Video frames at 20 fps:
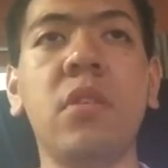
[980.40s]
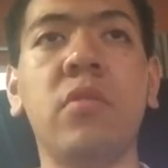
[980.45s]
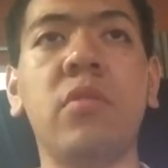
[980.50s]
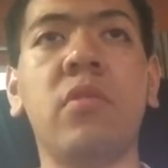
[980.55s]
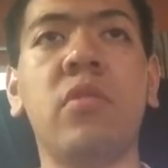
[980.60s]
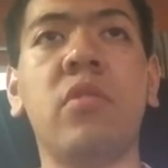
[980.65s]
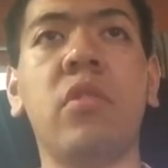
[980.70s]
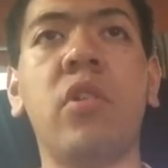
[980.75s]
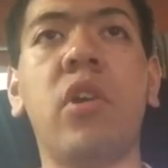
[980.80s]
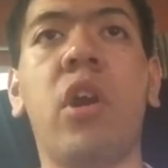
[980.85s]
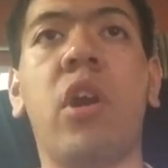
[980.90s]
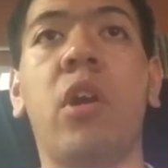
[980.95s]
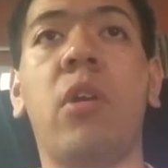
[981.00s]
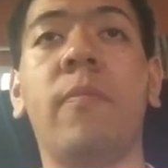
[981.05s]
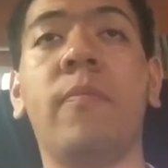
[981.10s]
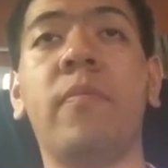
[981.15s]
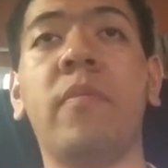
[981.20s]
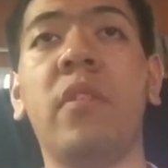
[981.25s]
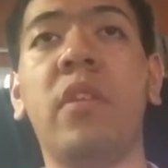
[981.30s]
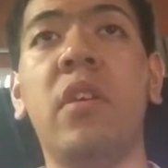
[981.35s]
So yeah,
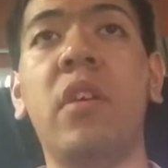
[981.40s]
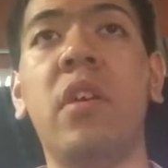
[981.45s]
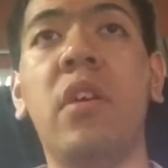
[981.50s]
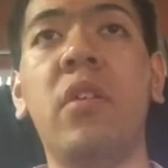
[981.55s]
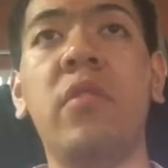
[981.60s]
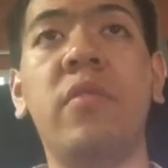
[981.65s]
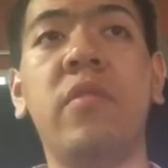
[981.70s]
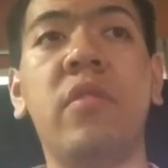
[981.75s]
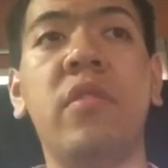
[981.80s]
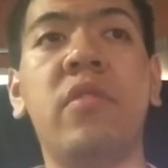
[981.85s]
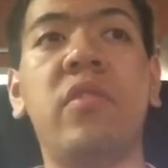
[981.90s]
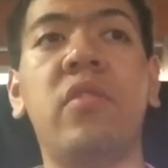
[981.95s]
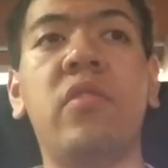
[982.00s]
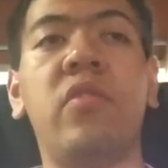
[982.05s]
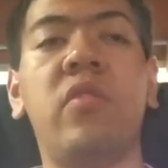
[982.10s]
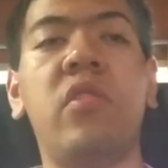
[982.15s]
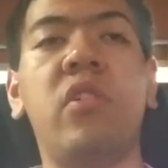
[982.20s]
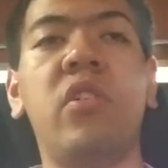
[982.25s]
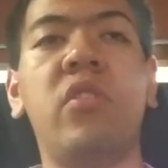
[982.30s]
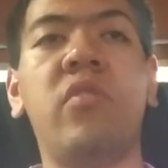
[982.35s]
this
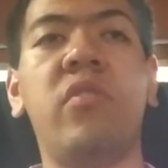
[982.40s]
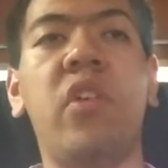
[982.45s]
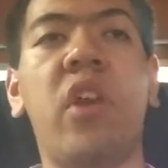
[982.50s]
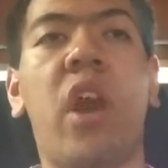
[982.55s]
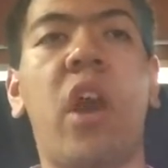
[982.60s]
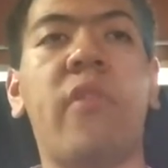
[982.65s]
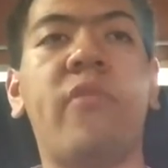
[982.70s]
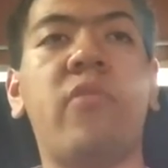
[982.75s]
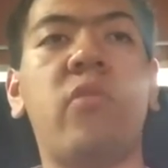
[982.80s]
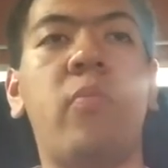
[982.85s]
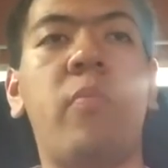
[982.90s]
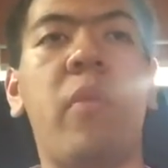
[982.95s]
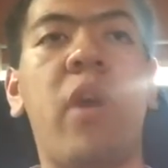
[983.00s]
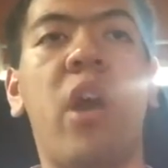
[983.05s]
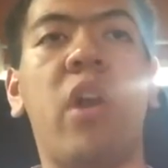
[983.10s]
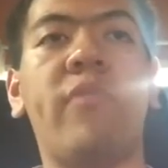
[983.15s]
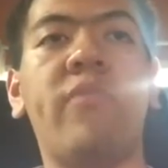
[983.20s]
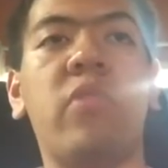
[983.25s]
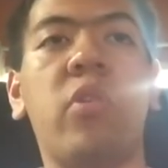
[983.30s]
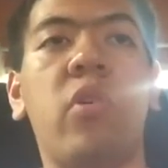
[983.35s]
is the
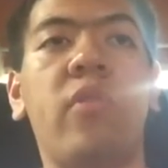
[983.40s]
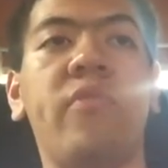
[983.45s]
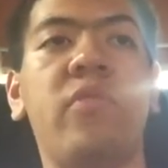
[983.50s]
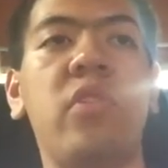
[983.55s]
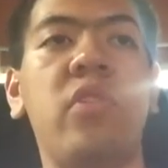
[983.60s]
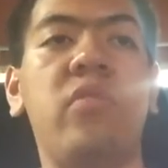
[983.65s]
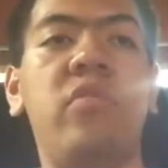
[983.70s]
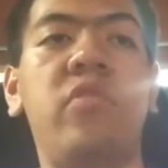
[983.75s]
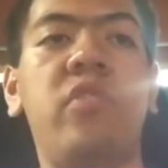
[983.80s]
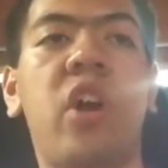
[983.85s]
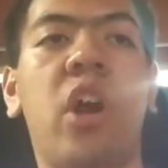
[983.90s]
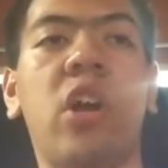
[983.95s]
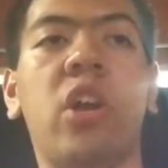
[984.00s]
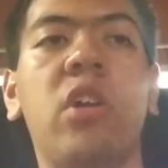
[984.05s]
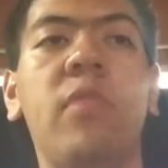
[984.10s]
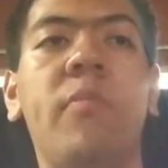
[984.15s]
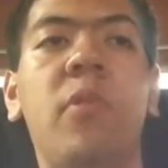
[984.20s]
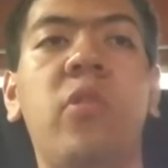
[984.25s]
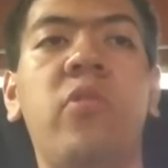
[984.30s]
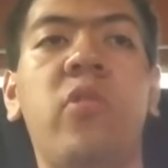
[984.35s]
aftermath of the
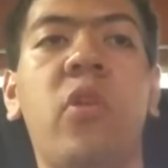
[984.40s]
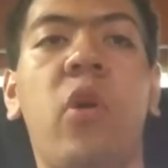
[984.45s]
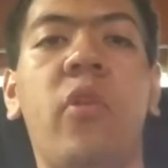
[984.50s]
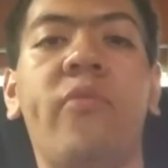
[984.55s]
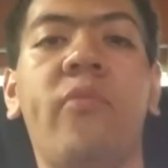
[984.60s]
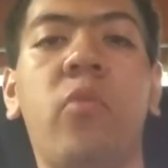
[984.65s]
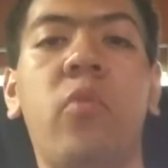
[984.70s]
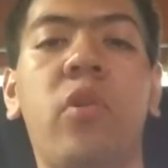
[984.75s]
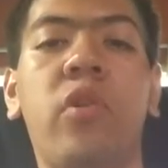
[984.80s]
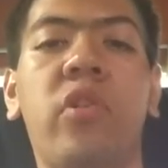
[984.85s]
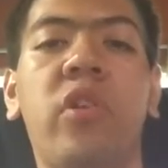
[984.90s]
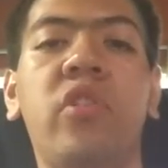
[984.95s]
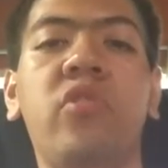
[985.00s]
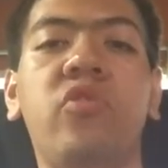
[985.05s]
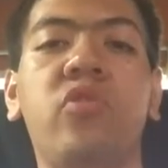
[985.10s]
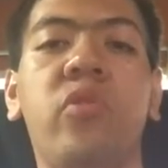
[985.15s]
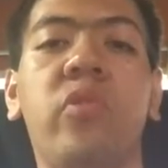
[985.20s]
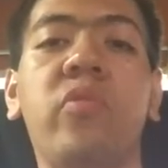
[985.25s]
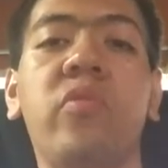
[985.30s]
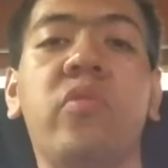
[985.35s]
document of
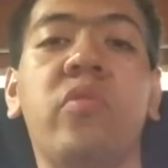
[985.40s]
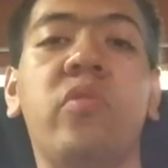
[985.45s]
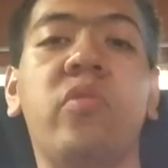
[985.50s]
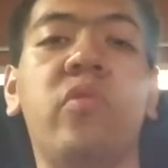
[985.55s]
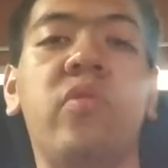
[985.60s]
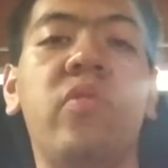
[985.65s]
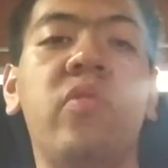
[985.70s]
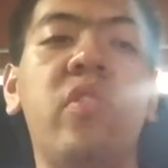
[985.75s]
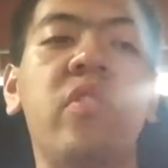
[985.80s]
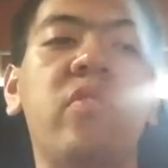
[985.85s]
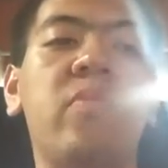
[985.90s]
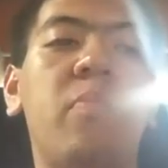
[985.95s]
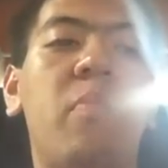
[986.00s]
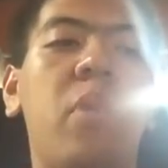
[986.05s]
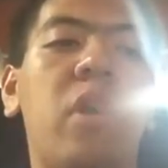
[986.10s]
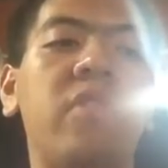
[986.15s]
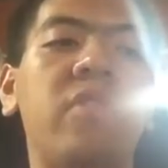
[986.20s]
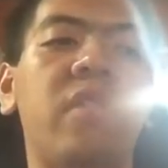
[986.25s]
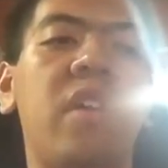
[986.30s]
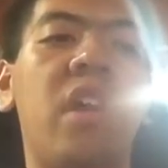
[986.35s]
religions this
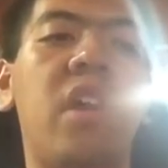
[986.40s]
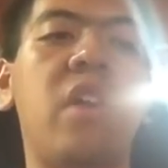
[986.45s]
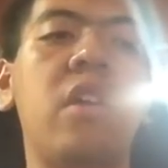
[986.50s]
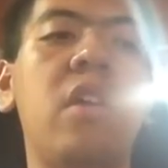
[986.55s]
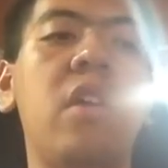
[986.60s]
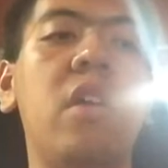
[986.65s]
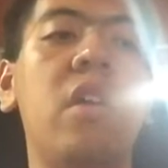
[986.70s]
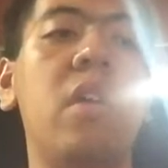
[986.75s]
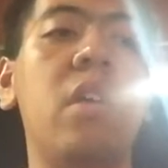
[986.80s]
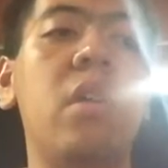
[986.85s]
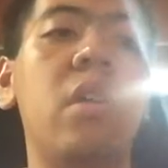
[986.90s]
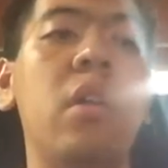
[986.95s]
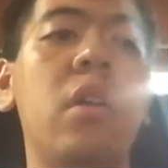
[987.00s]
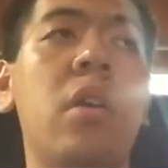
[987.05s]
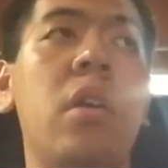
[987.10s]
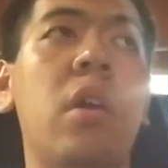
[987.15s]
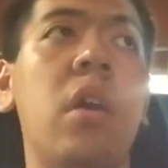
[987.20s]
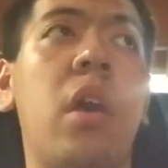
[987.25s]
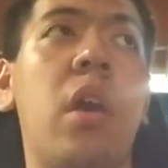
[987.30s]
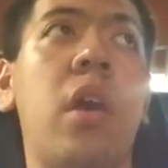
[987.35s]
Monday,
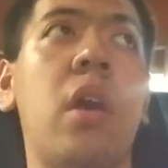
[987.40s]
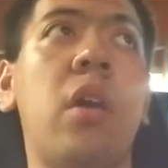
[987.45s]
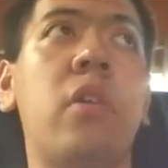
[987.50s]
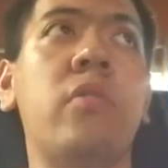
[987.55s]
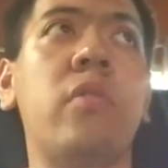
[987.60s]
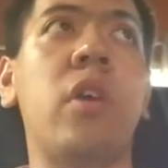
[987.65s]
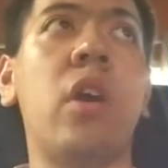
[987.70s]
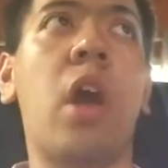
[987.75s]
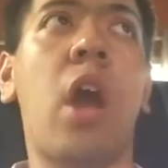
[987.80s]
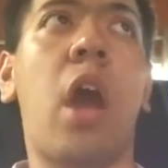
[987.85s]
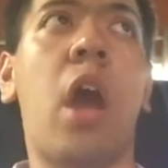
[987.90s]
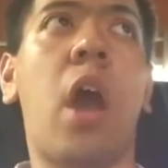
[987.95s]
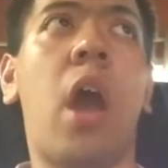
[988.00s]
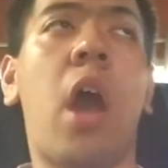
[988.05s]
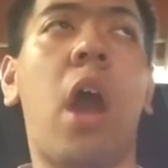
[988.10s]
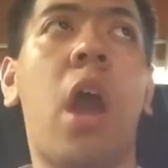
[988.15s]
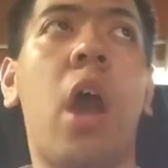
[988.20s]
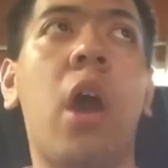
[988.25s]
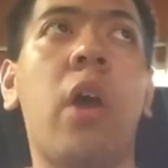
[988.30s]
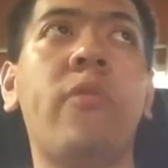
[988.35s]
and
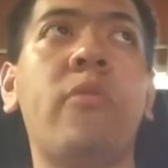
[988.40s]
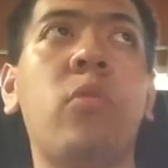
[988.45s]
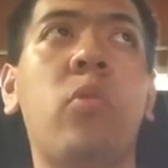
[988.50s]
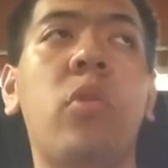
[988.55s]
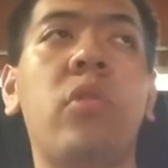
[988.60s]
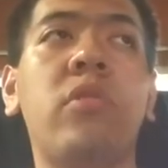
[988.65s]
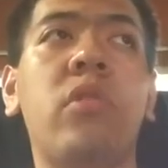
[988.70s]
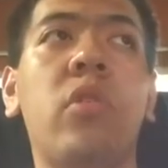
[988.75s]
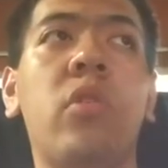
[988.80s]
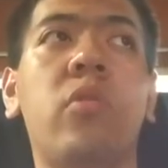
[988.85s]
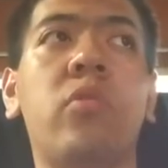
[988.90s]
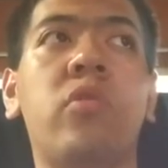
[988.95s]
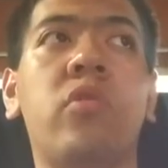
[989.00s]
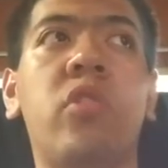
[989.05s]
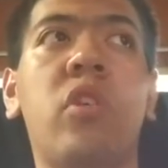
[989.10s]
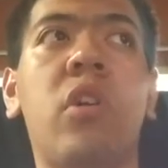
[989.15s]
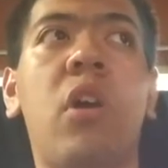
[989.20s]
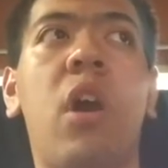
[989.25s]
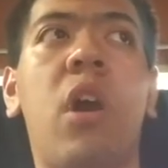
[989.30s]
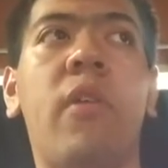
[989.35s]
afterward
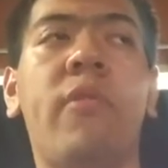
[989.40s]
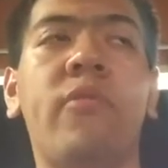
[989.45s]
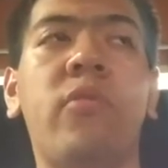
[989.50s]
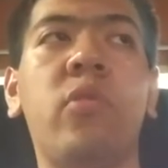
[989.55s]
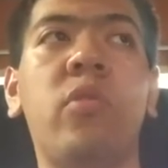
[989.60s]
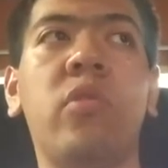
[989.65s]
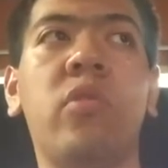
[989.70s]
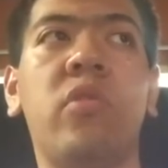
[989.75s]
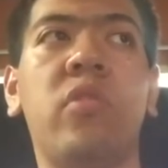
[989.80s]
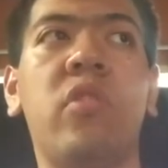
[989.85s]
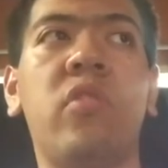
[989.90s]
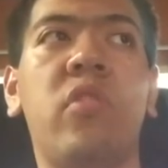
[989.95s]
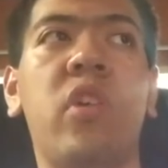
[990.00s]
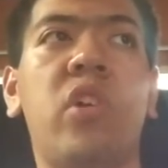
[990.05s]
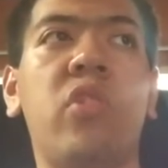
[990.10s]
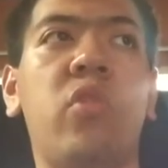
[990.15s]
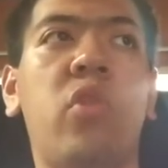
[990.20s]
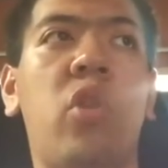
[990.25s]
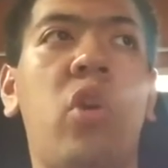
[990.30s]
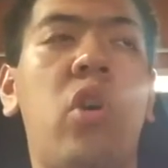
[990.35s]
those after this
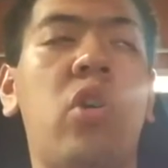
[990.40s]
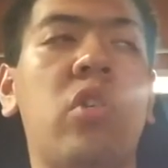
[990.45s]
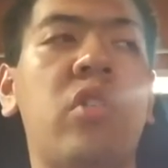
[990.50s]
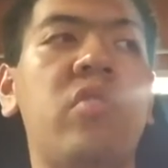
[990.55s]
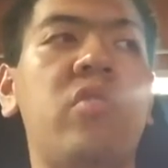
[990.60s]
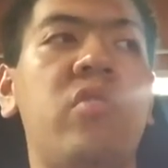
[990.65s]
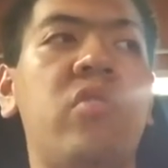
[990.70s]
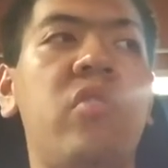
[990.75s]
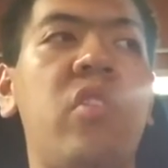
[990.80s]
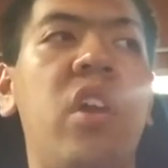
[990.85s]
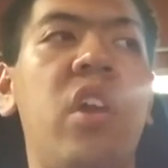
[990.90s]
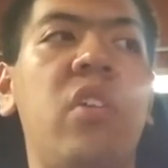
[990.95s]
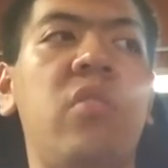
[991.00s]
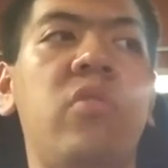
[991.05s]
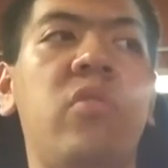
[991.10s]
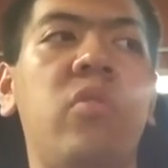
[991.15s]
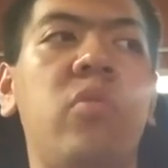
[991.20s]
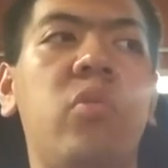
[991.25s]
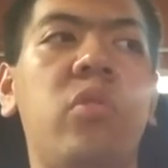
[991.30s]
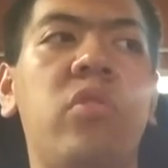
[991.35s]
as the longest day
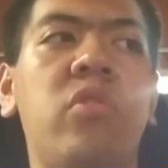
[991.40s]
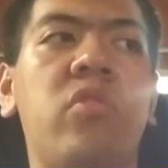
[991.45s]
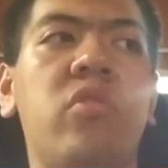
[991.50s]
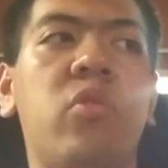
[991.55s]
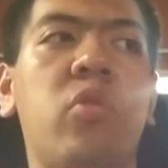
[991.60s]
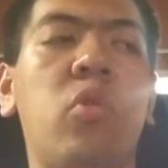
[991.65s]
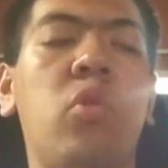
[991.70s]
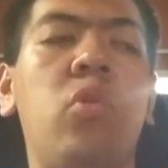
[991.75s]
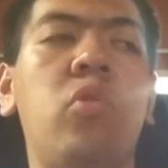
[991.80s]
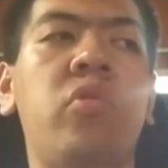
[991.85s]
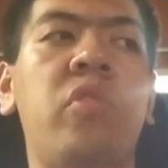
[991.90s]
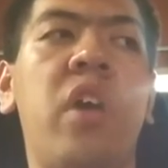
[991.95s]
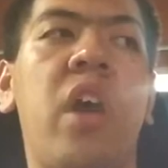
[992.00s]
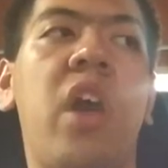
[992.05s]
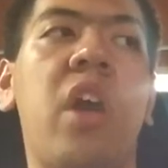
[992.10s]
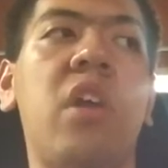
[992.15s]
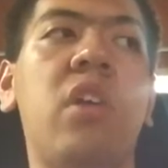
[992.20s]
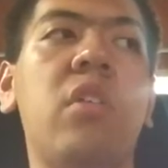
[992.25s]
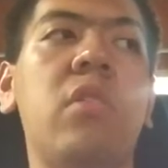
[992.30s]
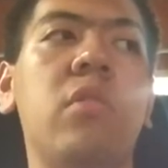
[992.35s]
to the school
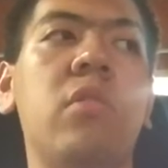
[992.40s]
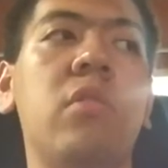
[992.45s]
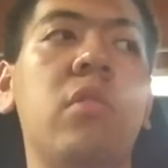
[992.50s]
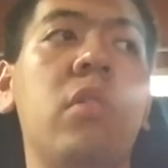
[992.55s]
day.